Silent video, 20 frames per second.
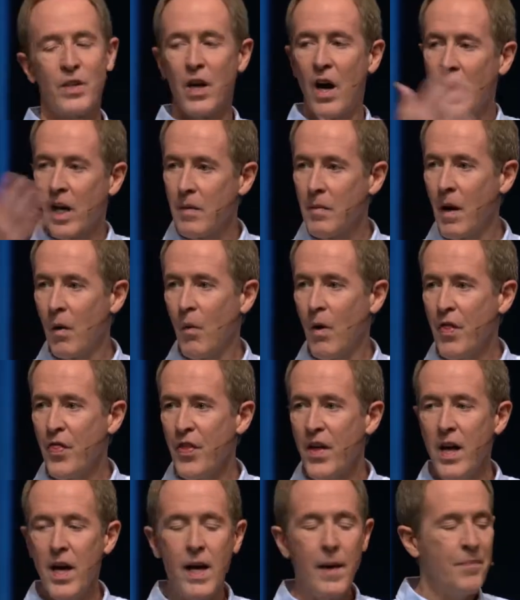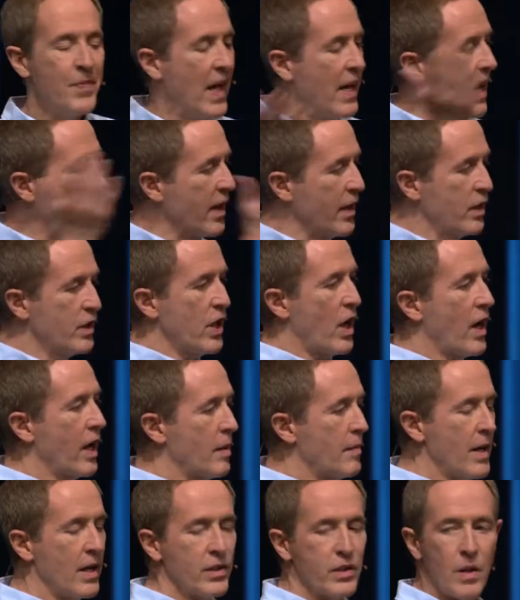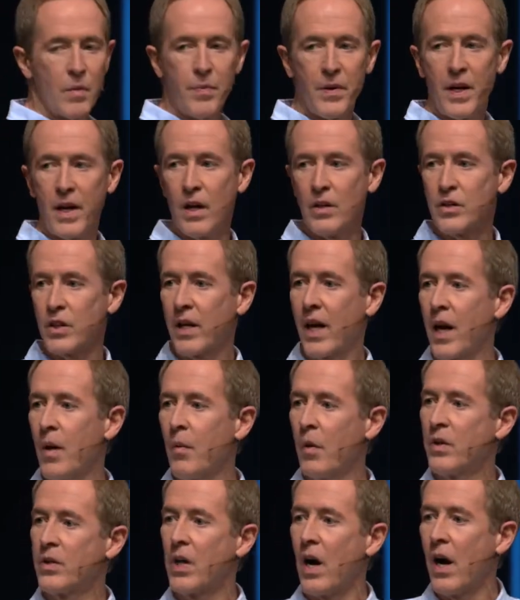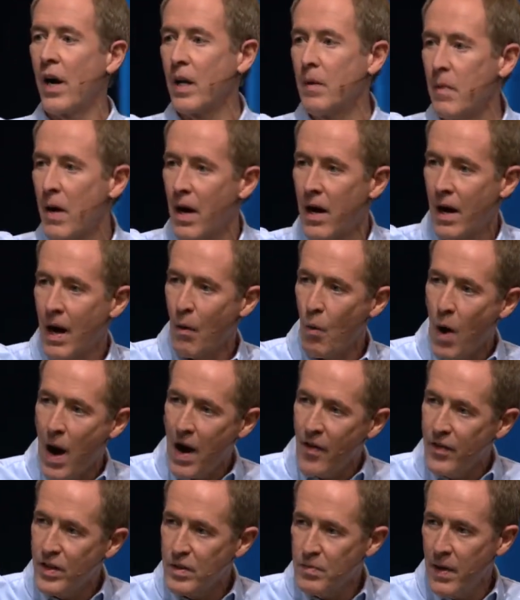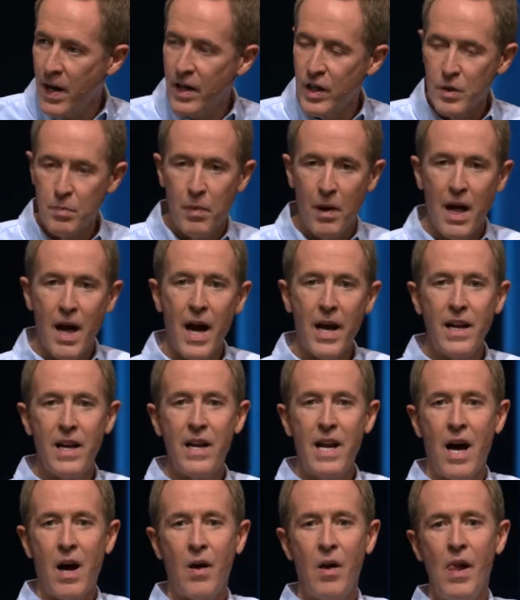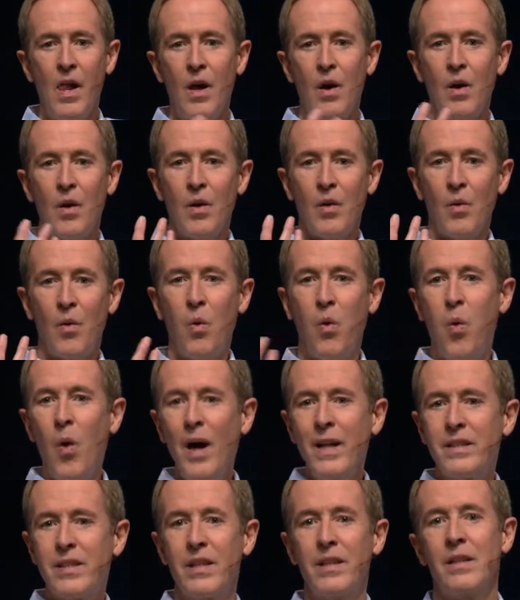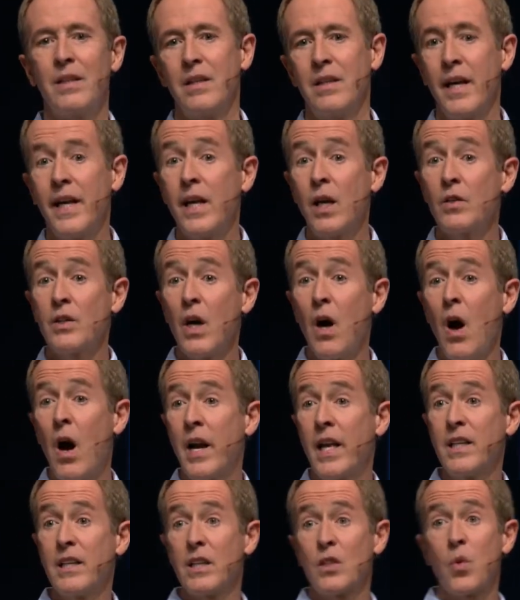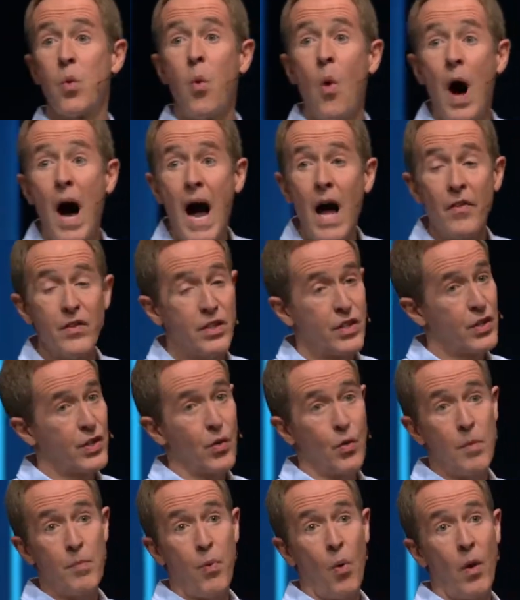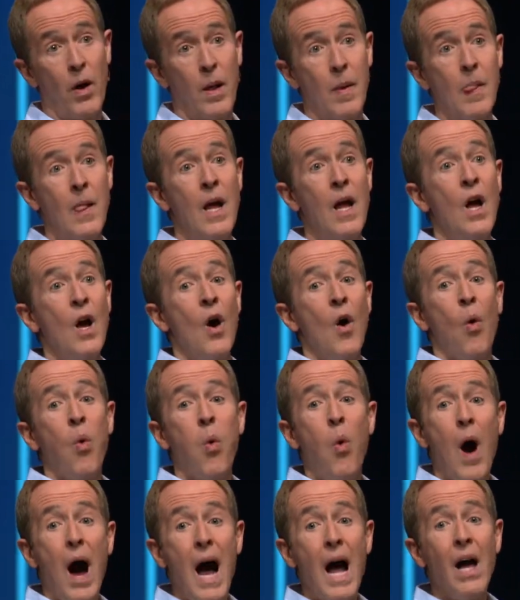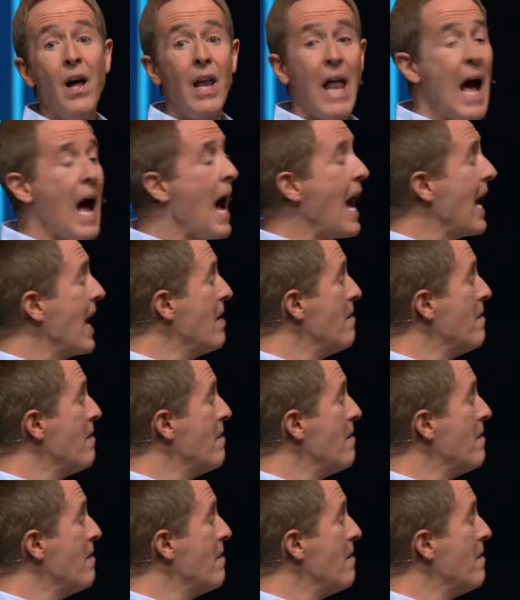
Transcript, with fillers: talking about one thing and now you're talking about something else. Okay, we're talking about why this man is blind and now what? He goes on. He says, wow, this is so important. While I